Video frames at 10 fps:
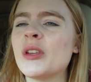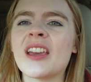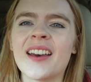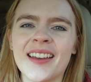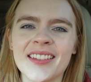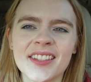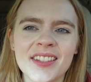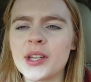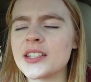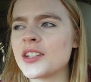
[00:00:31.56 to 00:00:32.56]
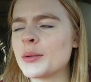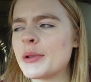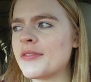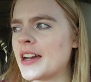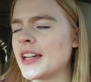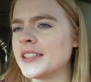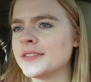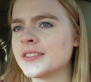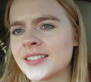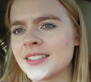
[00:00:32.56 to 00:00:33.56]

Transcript: because, but it's gonna be fine.